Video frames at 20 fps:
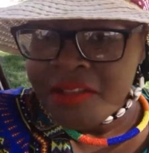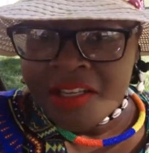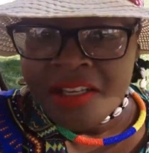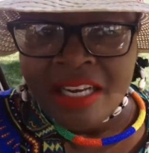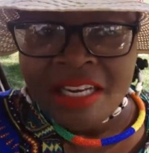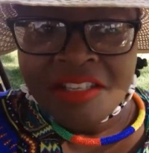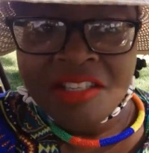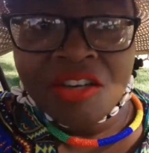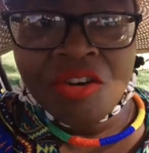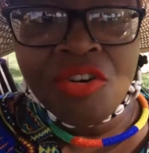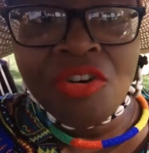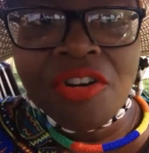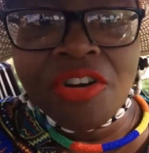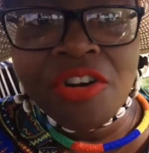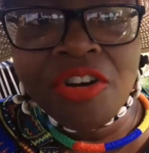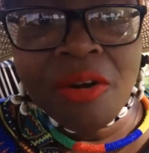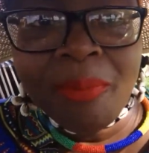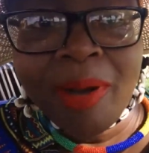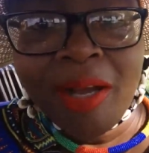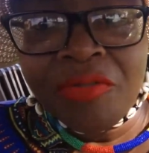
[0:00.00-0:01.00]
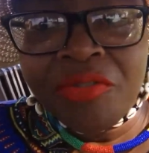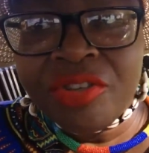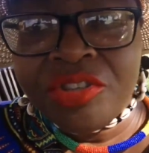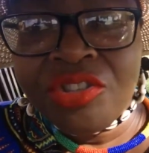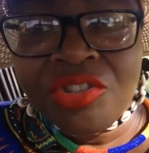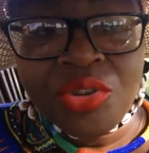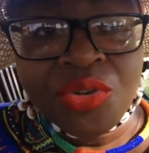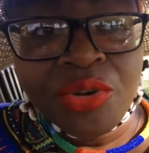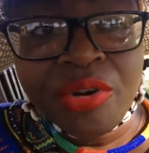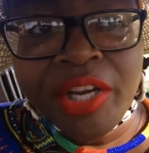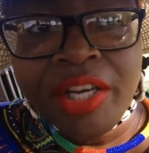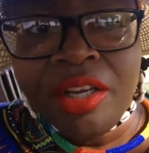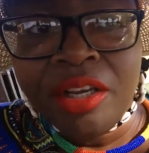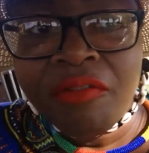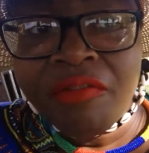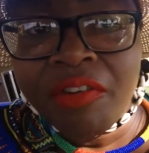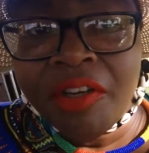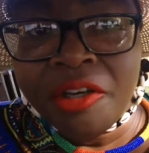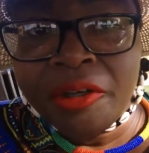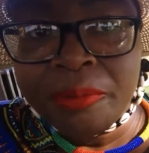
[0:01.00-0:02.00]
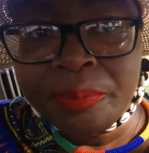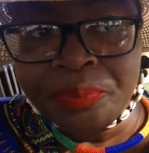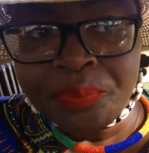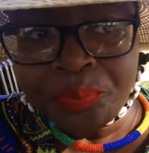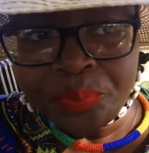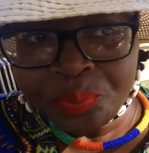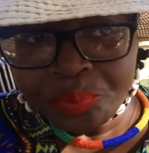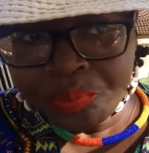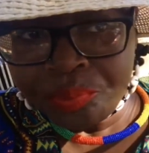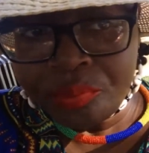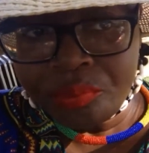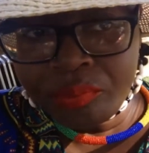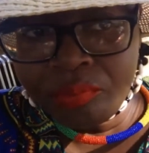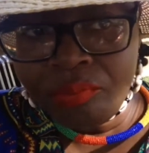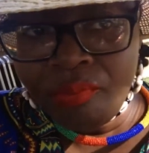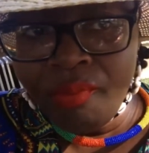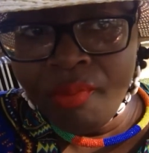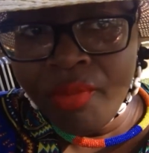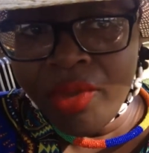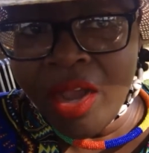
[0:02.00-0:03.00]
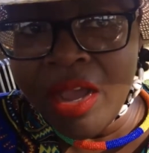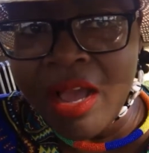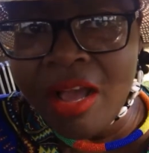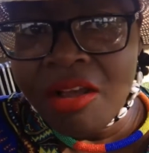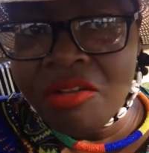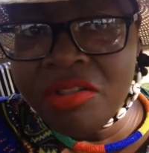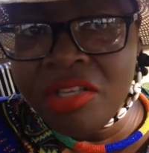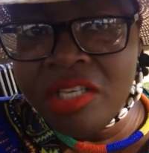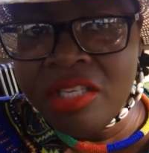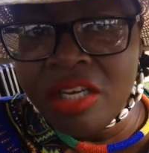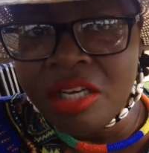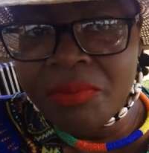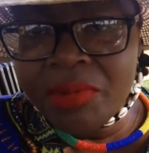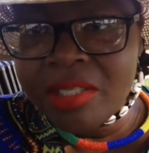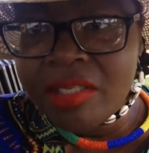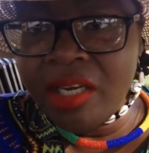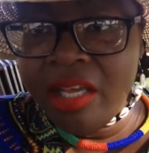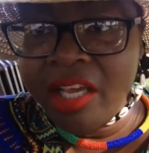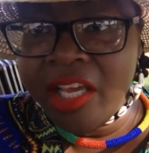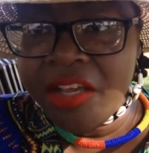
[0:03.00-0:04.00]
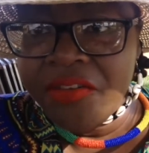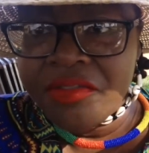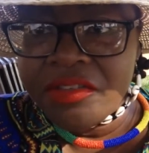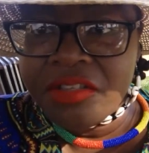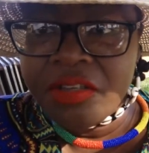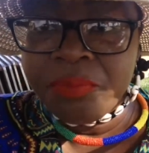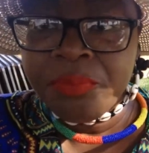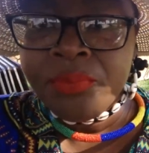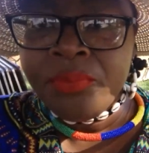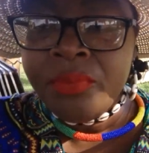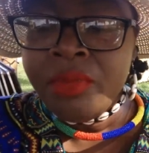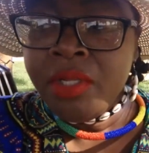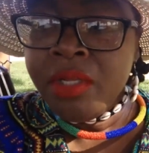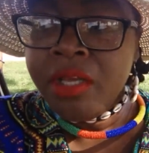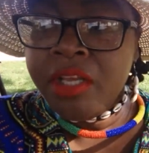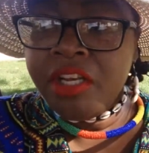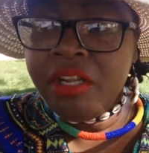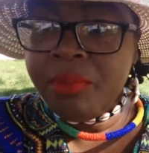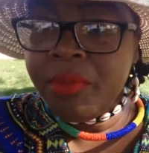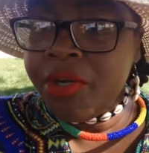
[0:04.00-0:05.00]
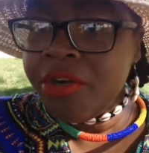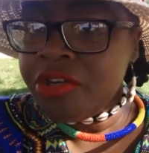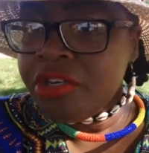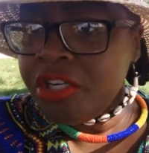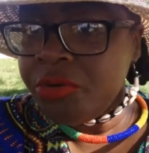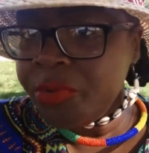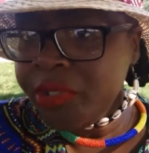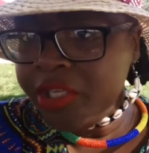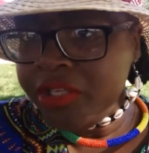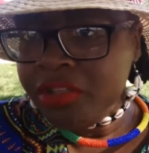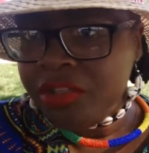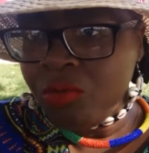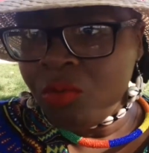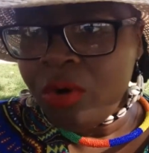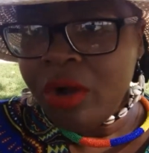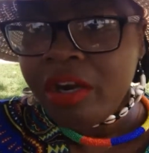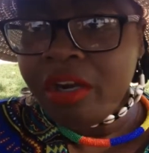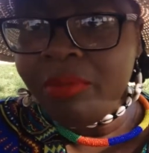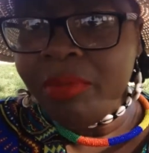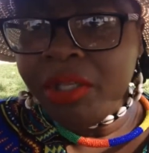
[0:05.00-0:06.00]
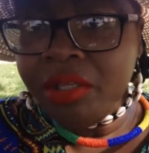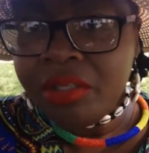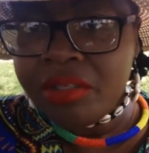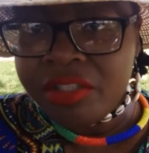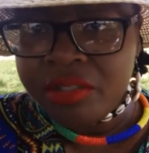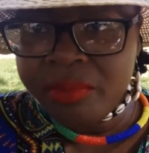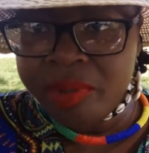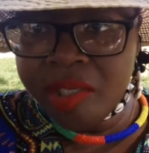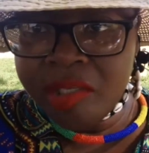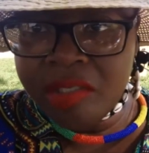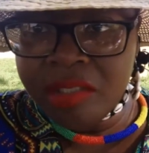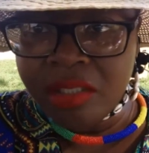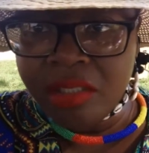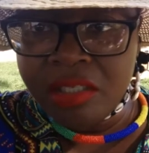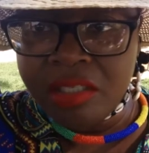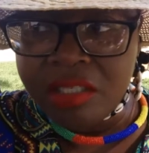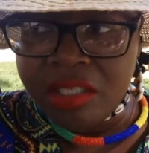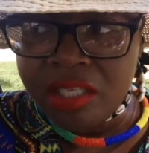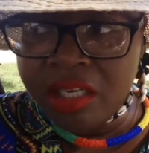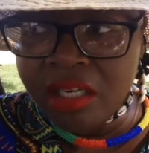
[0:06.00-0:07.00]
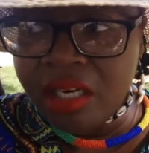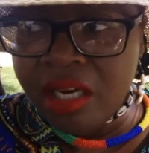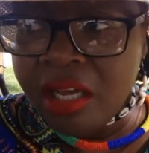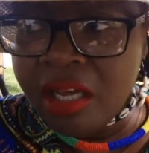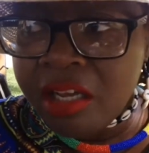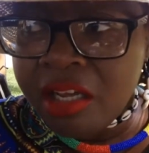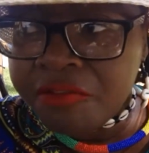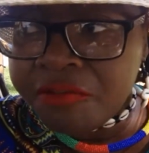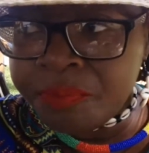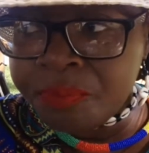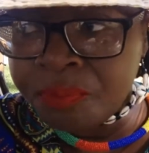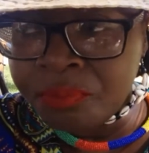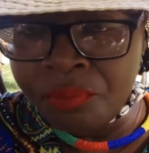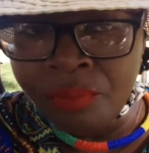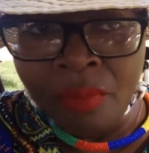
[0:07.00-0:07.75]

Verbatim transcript: And then I told her about the story of um, how the um, slaves in America, we eat the watermelon to basically stay alive.